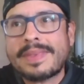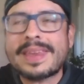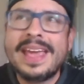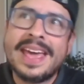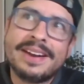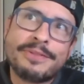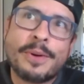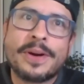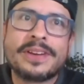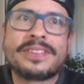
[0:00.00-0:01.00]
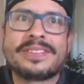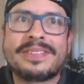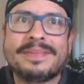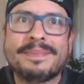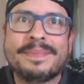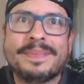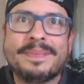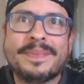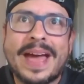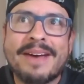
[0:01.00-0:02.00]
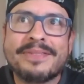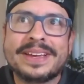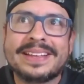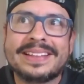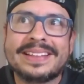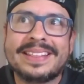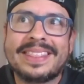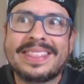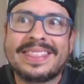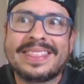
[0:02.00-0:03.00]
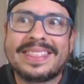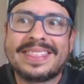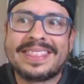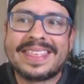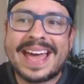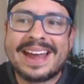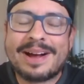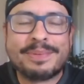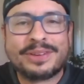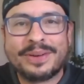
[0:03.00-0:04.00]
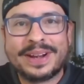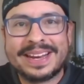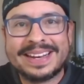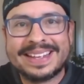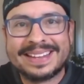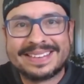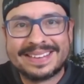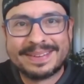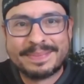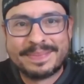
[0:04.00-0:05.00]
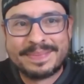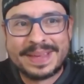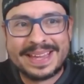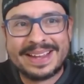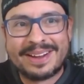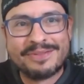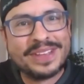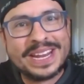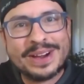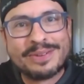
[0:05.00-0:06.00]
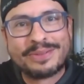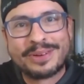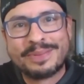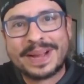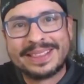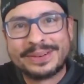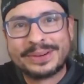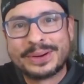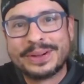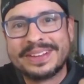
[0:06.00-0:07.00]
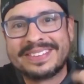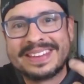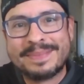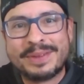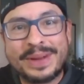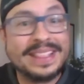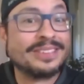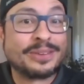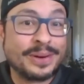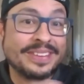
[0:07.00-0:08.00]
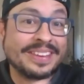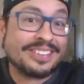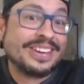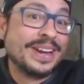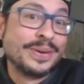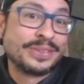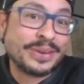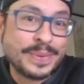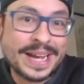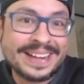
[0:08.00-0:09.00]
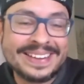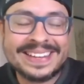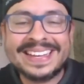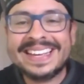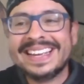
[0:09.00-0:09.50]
And of course, having that opportunity to be on video for my little girl to see me read the stories that she knows so well. Yeah.